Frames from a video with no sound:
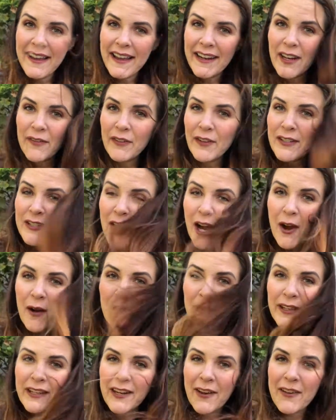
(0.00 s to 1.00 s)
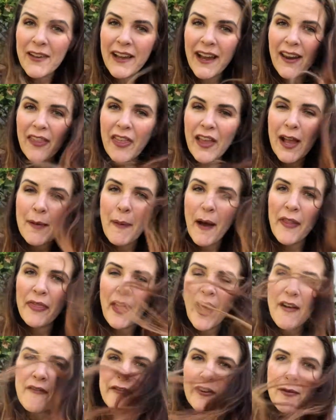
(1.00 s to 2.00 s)
And if you don't, you know, you got to think about
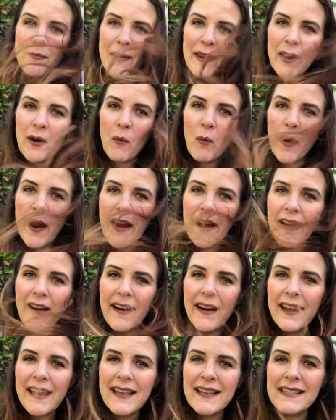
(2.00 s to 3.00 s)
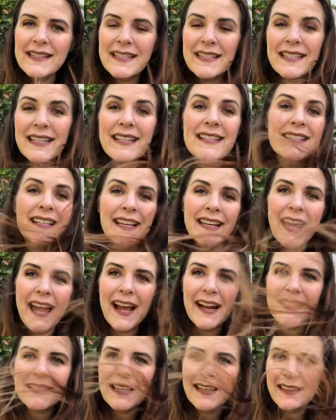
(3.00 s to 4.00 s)
that for a minute. Where is the
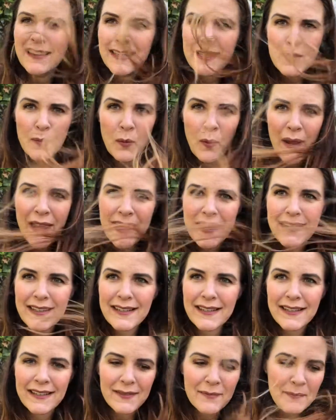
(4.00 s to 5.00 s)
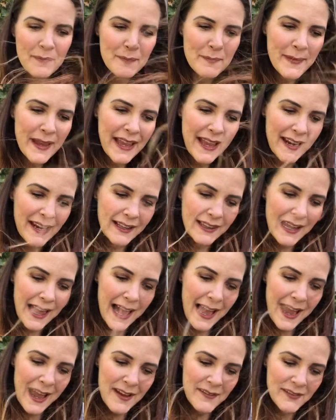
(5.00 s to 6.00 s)
disconnect? This wind, man
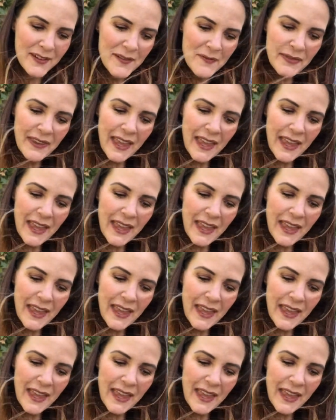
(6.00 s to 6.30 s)
alive.